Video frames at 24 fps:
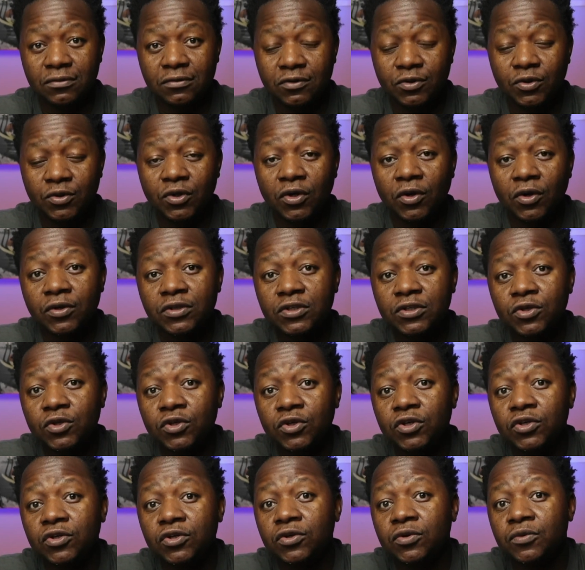you're going to
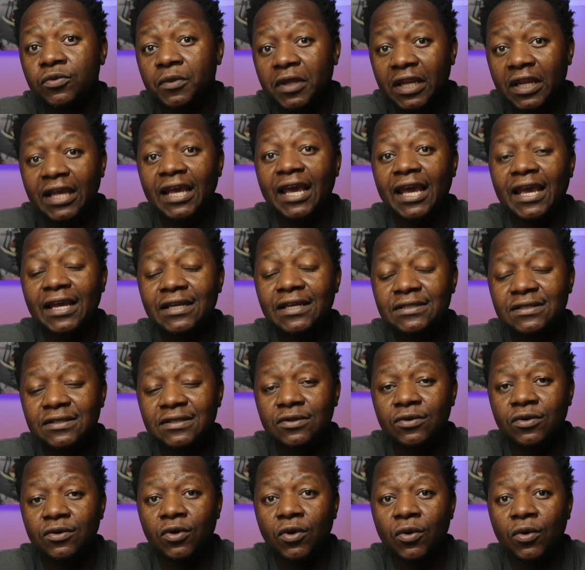communicate,
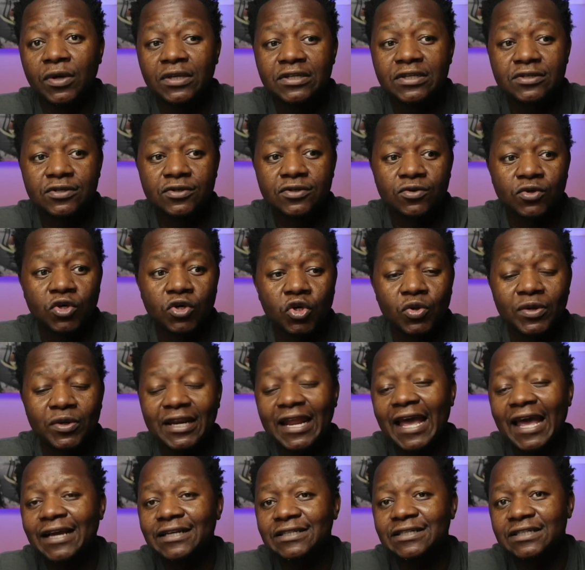you're going to
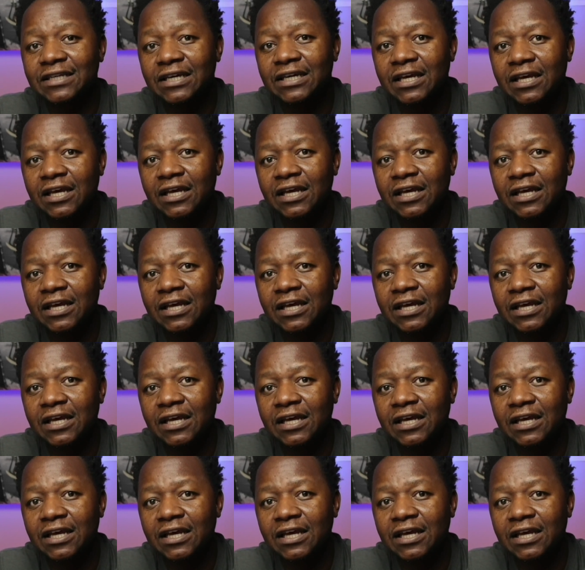connect